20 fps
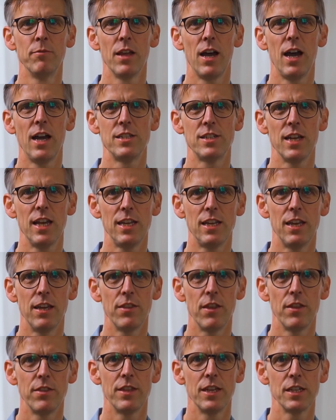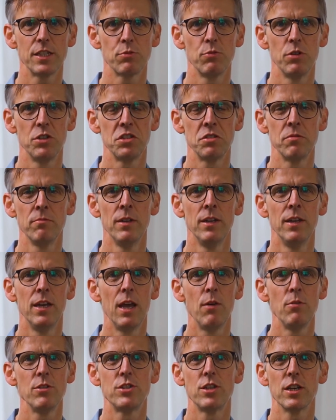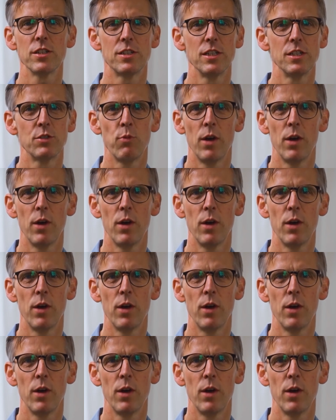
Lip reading: I take it that it was just his